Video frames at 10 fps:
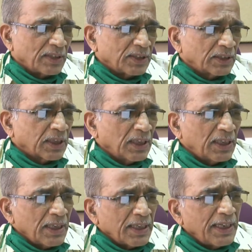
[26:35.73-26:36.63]
The
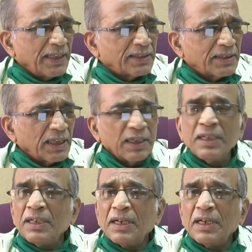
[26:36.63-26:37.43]
third is the